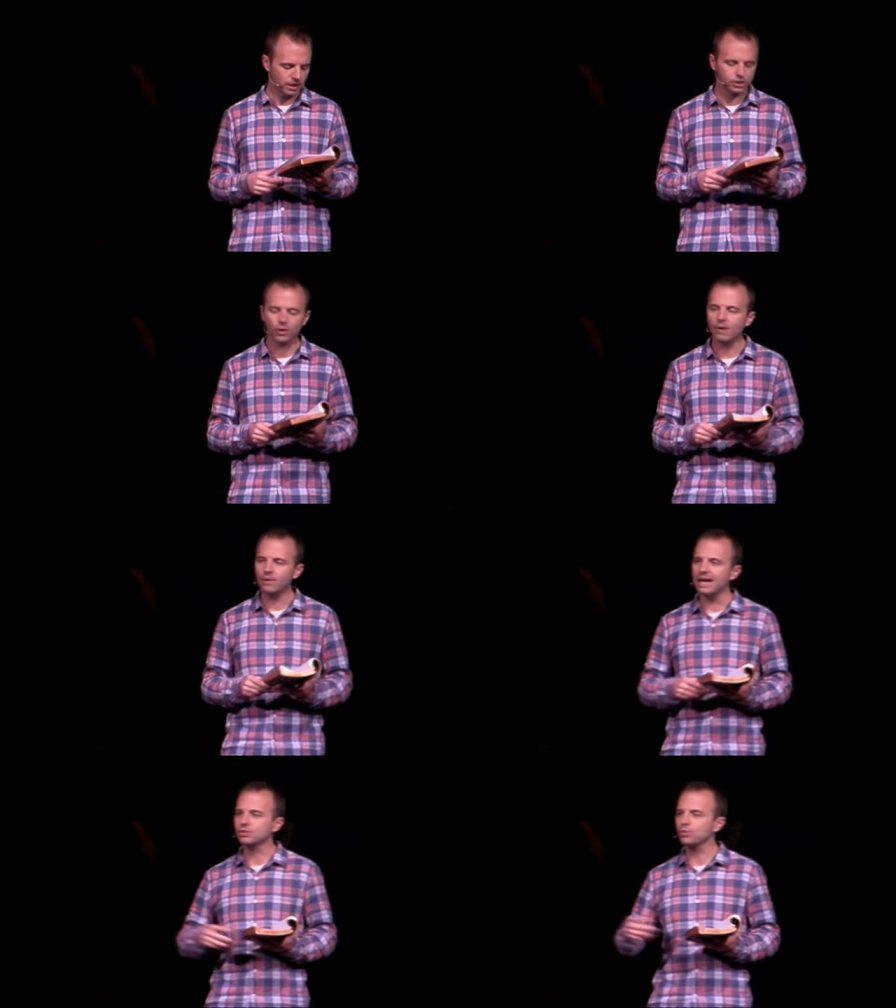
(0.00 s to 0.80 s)
And so I
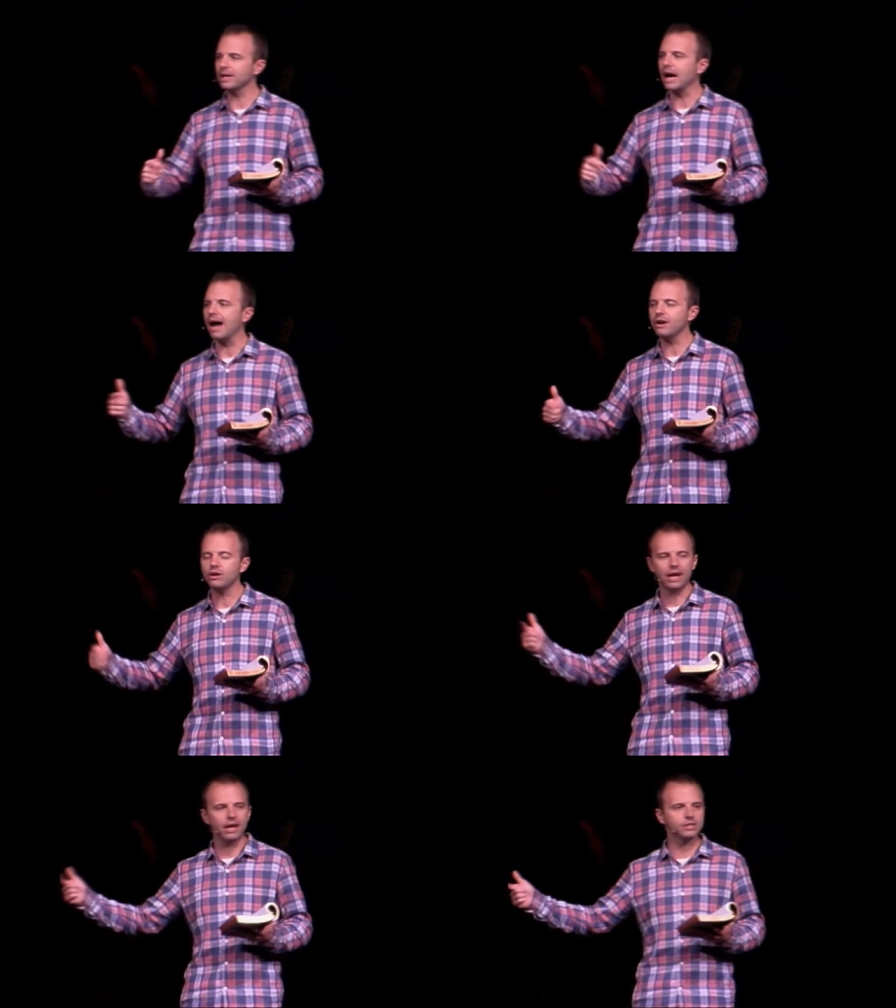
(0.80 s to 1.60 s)
would ask, what
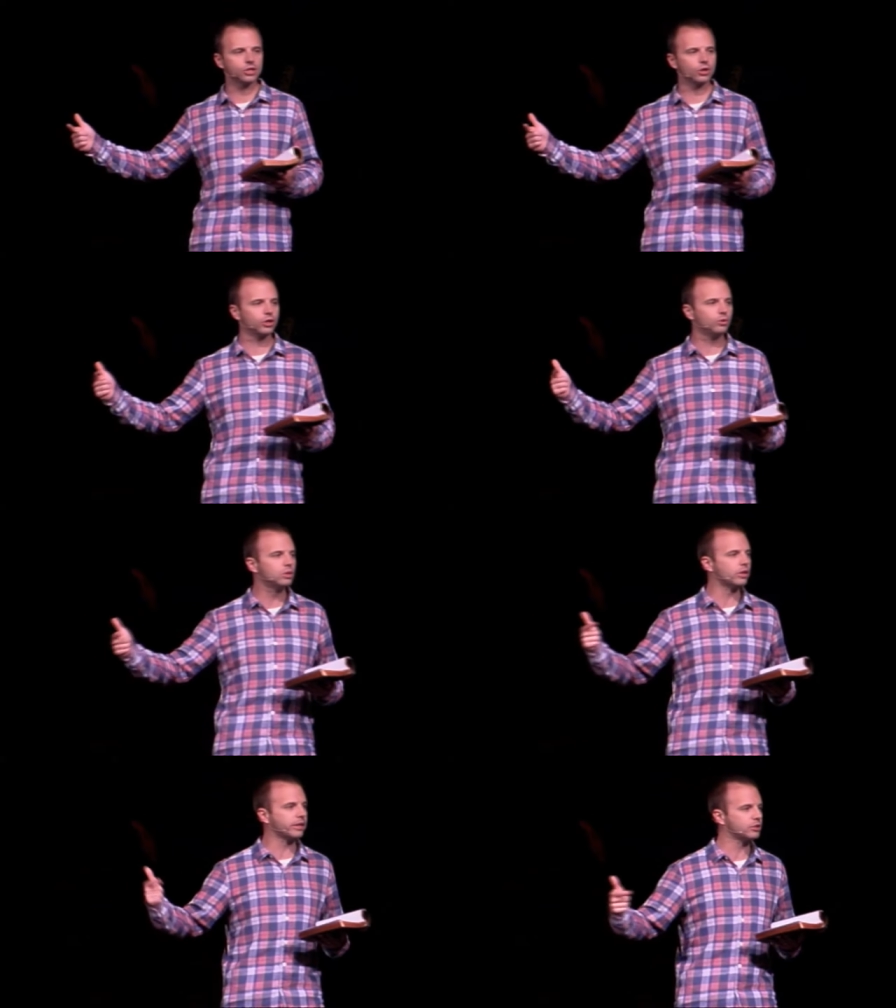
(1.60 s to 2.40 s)
hired hands are you
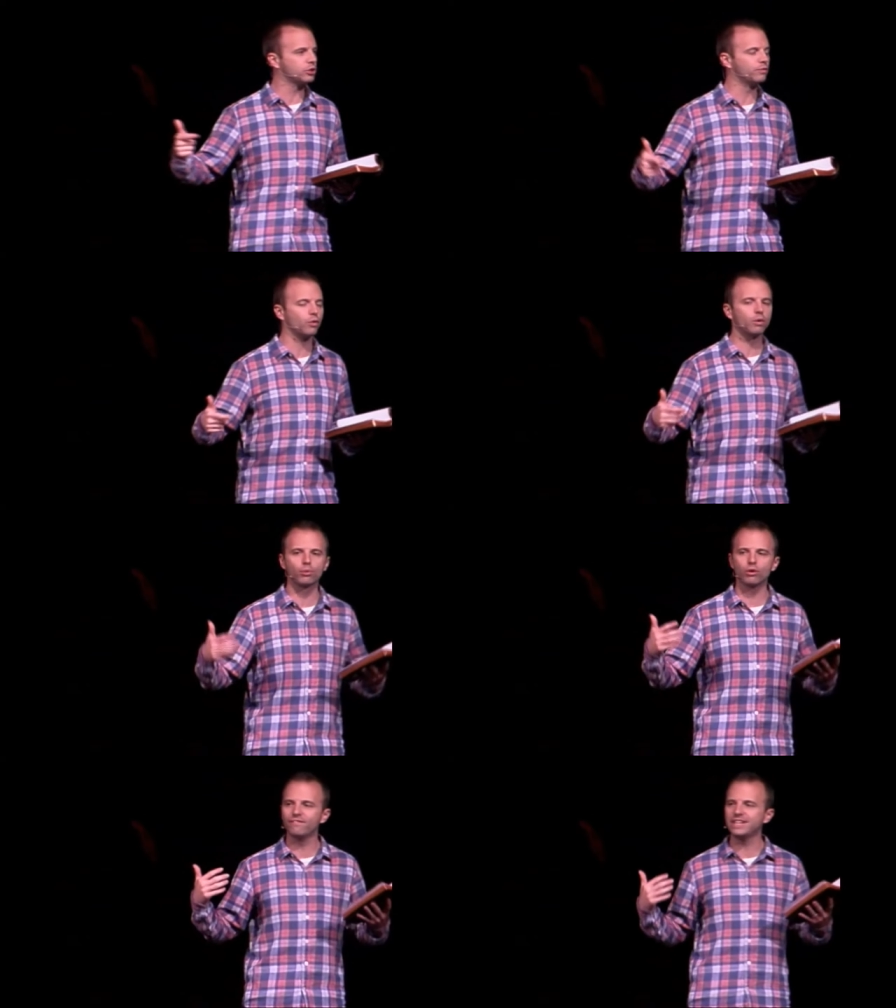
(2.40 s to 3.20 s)
looking to for
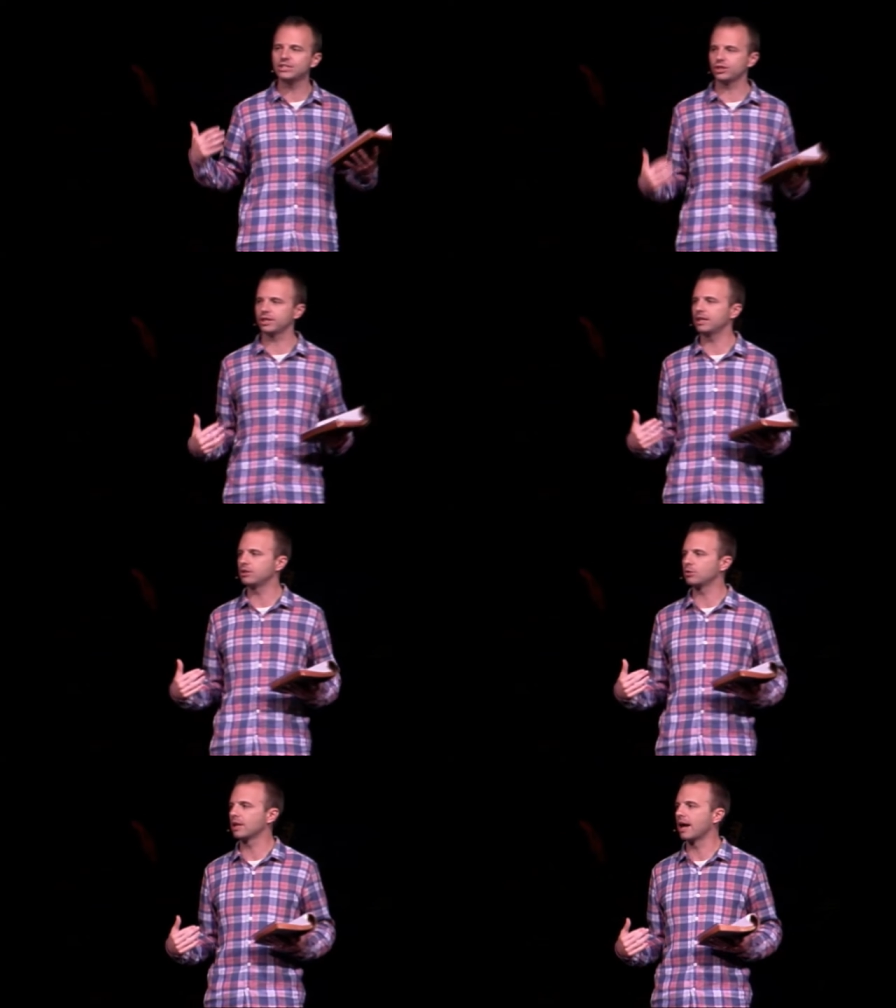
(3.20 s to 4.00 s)
provision
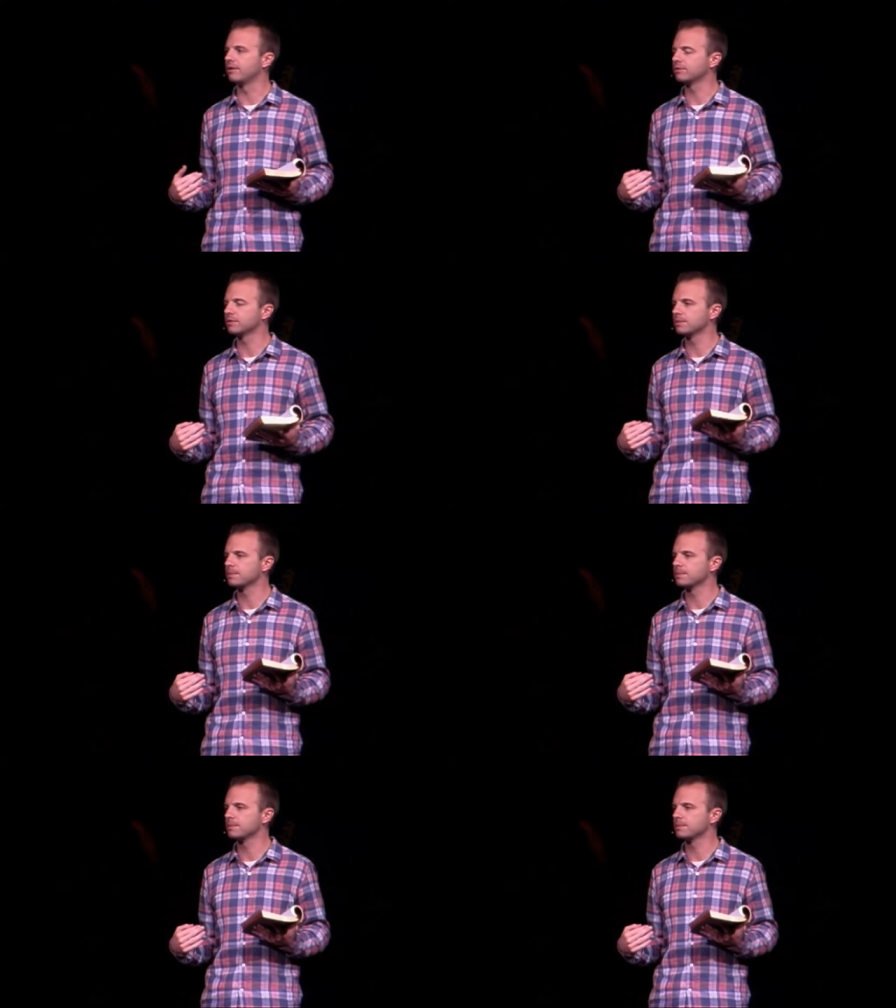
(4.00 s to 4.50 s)
in your life?